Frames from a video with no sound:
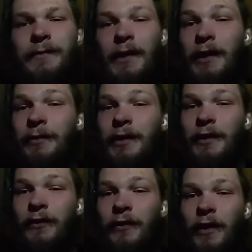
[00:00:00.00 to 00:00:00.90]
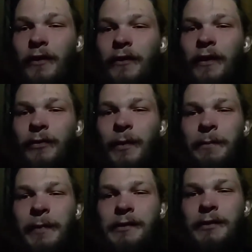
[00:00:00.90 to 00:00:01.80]
I had written as far as this when
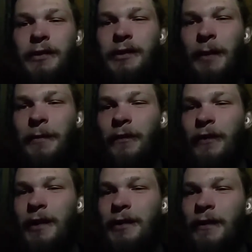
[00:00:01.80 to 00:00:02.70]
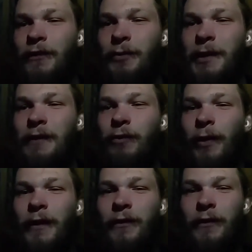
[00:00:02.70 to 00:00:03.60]
Piglet looked up and said in his squeaky
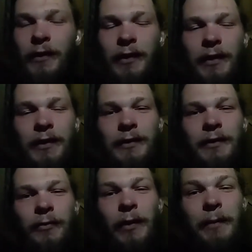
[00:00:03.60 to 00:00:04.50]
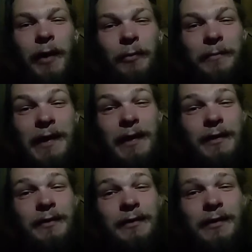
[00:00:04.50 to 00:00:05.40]
voice, "What about
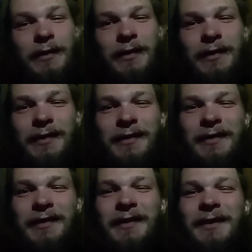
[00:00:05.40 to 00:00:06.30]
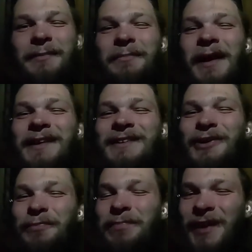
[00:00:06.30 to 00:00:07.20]
me?" "My
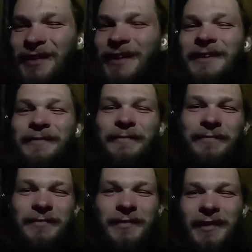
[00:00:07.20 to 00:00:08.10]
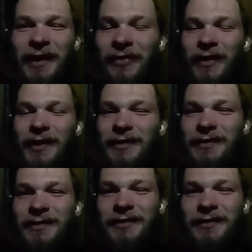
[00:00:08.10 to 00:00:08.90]
dear Piglet," I said,